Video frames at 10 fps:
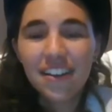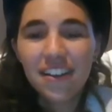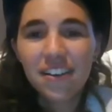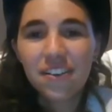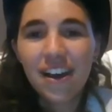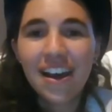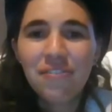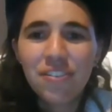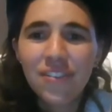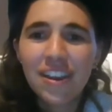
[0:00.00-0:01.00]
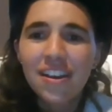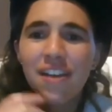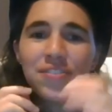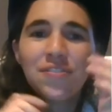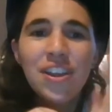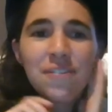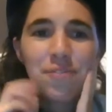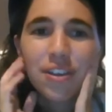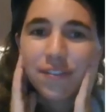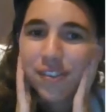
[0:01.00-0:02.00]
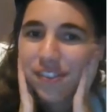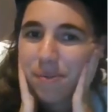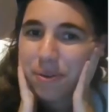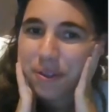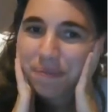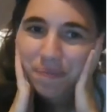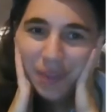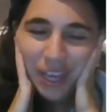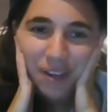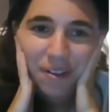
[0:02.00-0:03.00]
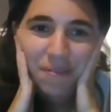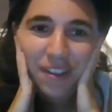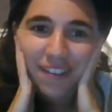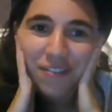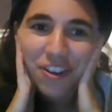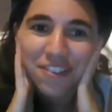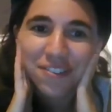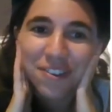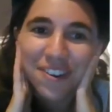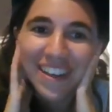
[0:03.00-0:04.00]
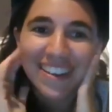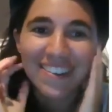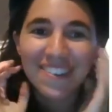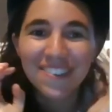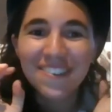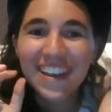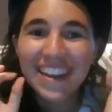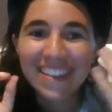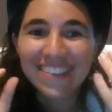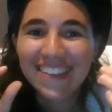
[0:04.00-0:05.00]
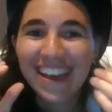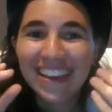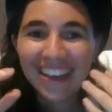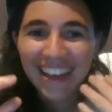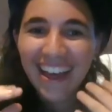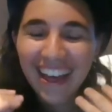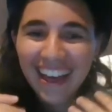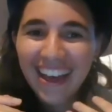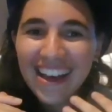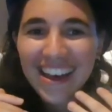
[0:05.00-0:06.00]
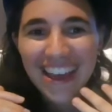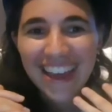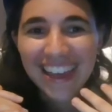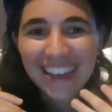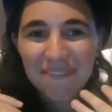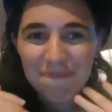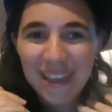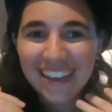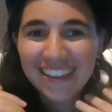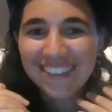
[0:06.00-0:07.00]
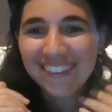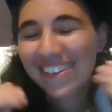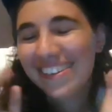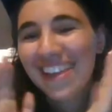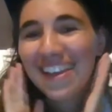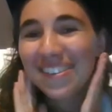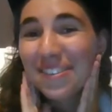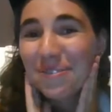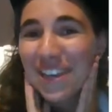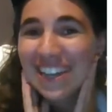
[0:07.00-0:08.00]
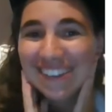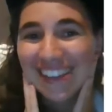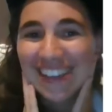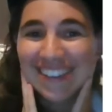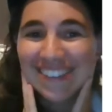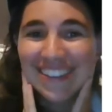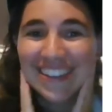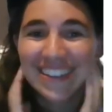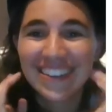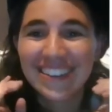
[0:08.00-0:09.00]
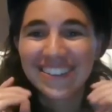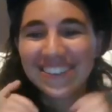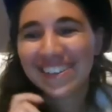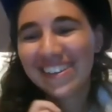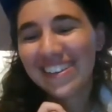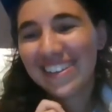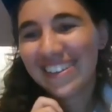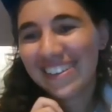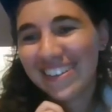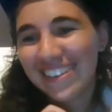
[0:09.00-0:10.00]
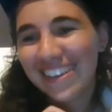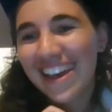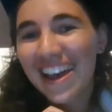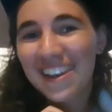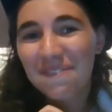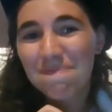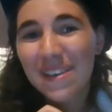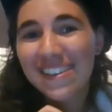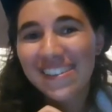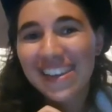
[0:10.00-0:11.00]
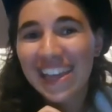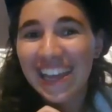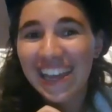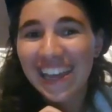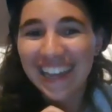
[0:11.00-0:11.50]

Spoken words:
Oh, I have to find a voice for Sybil. Hang on, because I've got Dorian, who's already this like high-pitched, like sweet, innocent, kind of bitchy.